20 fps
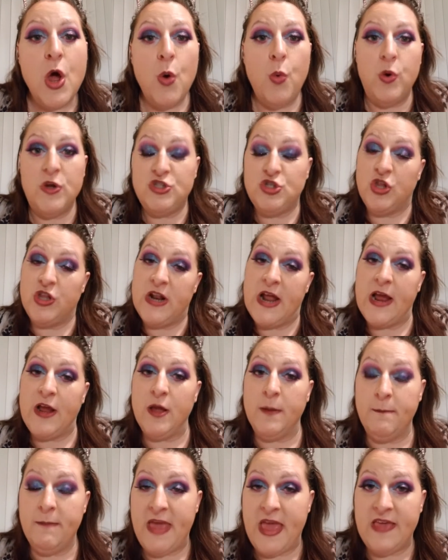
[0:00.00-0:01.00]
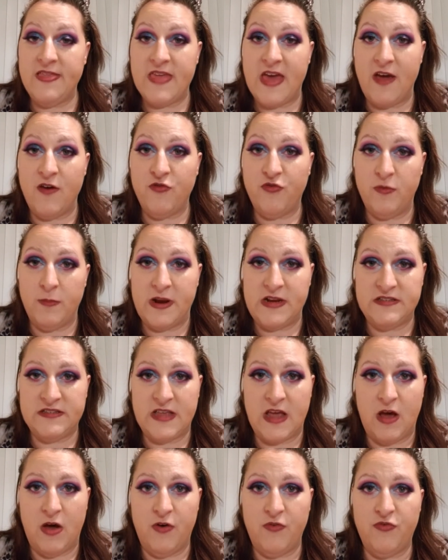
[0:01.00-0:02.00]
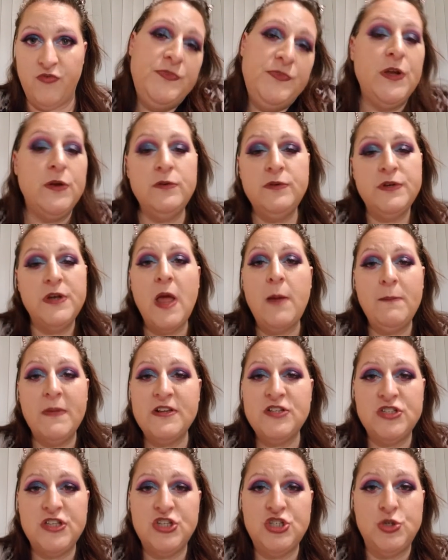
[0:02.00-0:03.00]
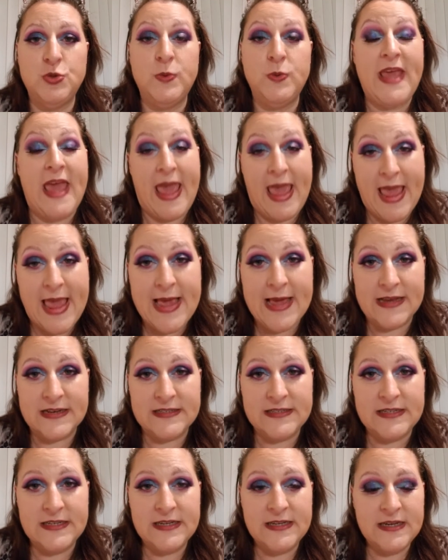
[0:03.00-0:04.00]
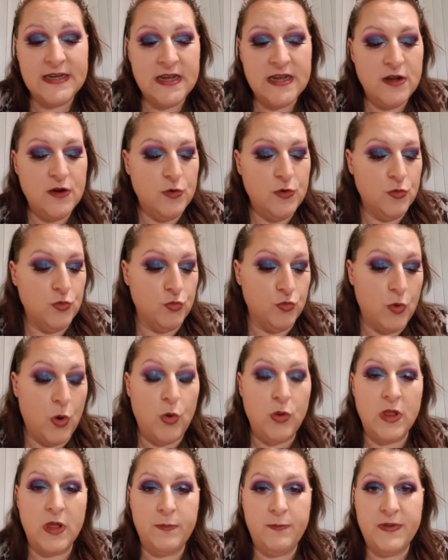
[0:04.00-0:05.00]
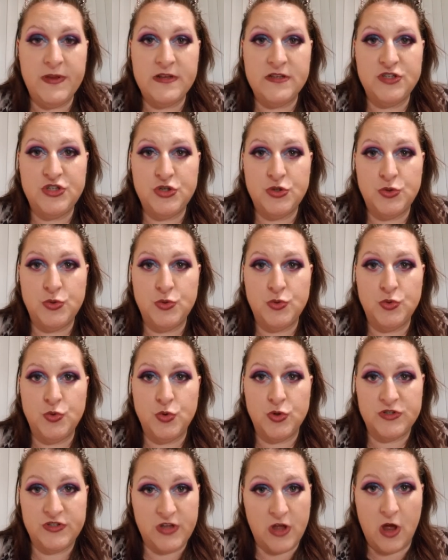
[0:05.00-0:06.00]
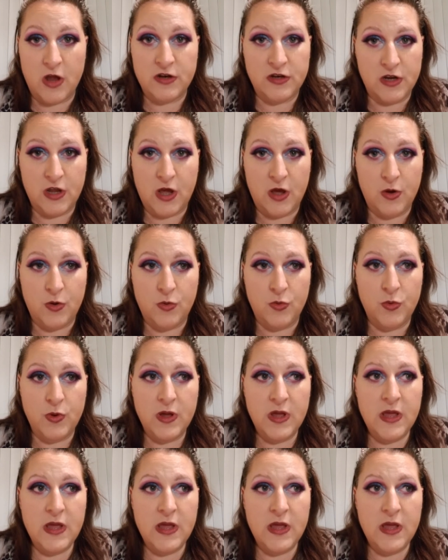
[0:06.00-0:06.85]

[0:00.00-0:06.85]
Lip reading: was so that I could make that for myself. You know, not much that you can't roll up into croissant dough.